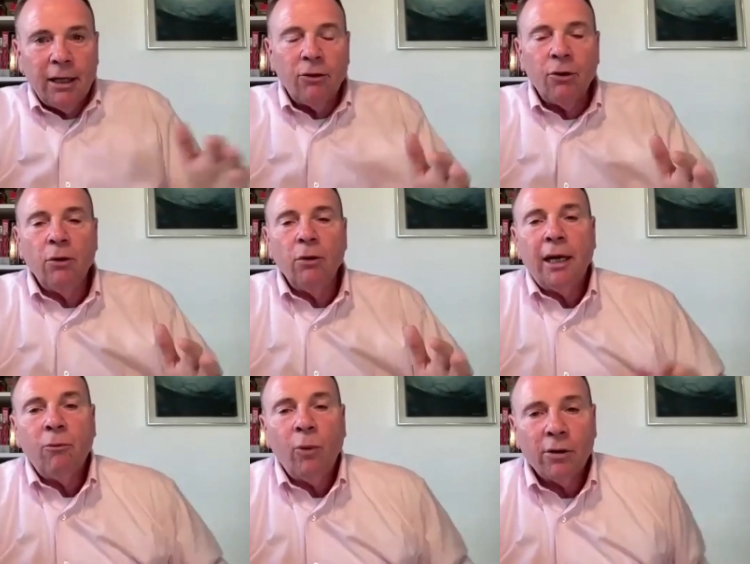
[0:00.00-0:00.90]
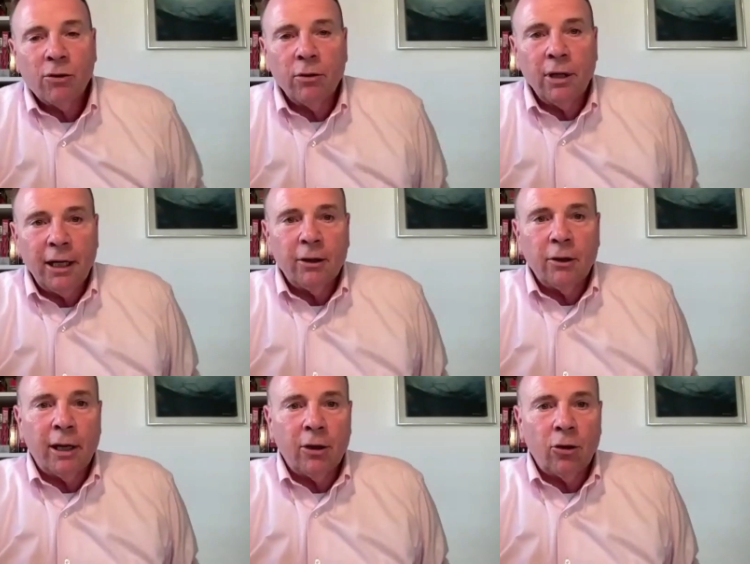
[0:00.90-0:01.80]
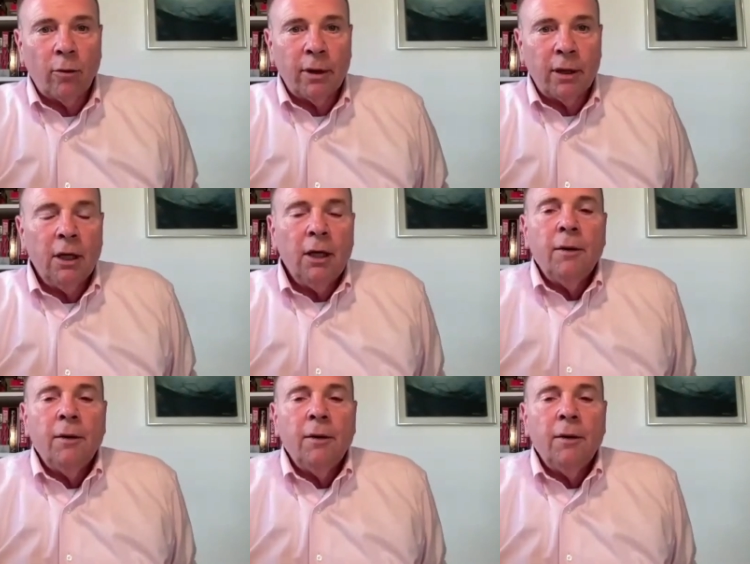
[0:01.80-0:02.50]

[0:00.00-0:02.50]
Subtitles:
into a Western integrated army